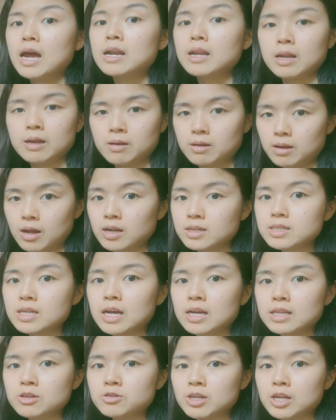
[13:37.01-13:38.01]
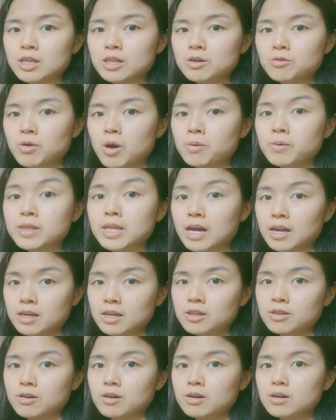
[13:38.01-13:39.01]
And I'm not saying there's anything wrong with that
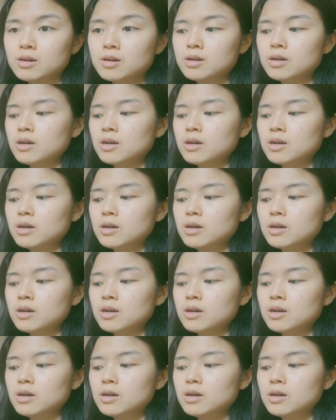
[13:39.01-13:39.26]
either.